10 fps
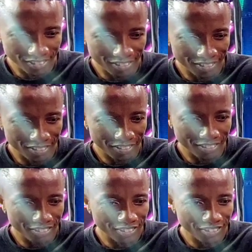
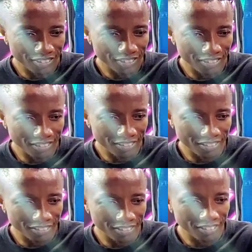
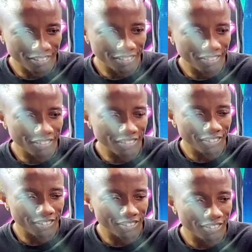
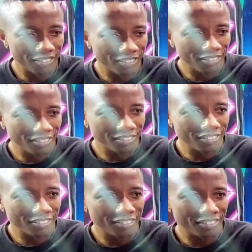
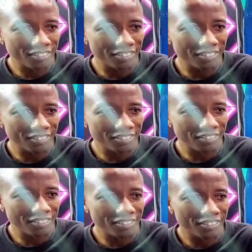
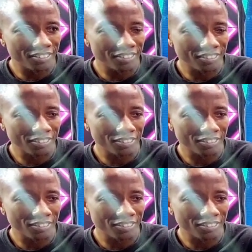[no speech]